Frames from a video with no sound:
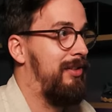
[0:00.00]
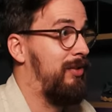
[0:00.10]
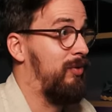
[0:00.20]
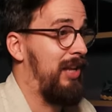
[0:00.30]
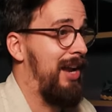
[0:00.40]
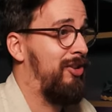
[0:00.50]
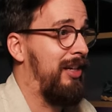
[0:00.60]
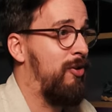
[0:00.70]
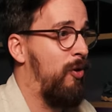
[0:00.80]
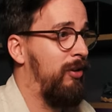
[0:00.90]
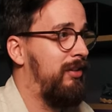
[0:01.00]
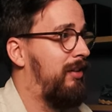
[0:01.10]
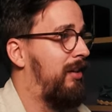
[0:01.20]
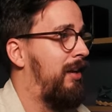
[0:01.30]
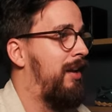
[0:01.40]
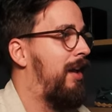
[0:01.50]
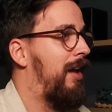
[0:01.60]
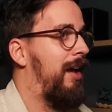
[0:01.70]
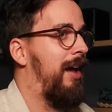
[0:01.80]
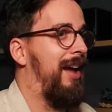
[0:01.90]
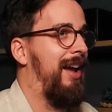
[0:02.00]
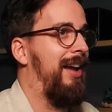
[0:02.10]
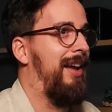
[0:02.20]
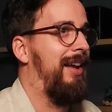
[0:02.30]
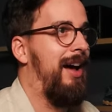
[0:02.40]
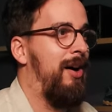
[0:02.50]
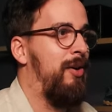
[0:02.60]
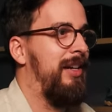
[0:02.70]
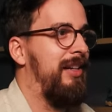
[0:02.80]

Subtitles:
this was actually called and how many